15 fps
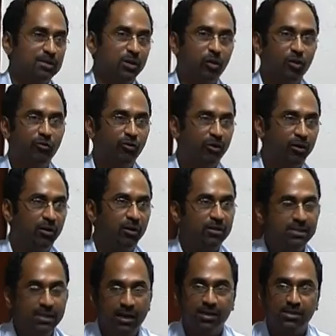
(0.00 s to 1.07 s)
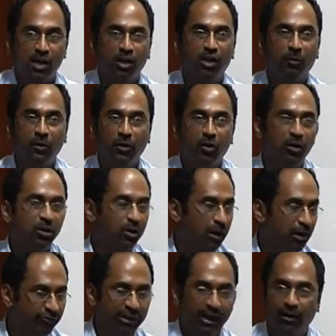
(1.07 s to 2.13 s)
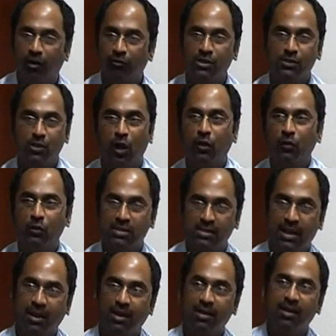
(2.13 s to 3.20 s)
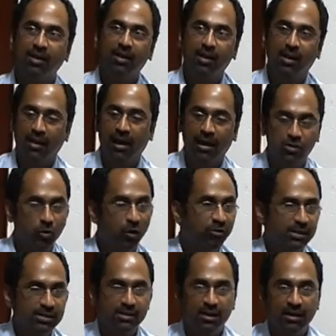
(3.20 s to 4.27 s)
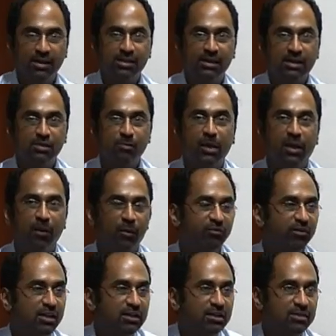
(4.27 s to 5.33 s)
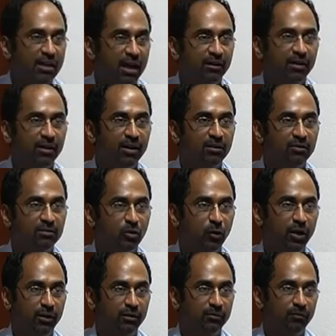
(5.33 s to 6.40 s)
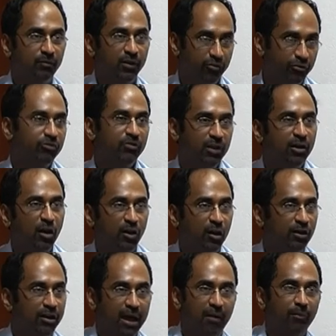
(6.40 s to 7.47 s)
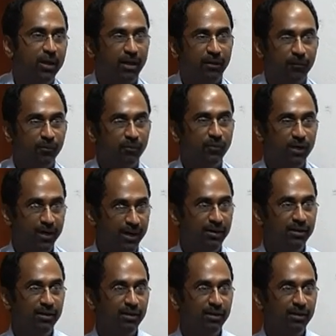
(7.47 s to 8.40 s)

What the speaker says: You know, if you're a serious entrepreneur, at the end of this talk, you would say, guys, whoever is serious, let's meet up every Saturday and do it, if they're not already happening, right?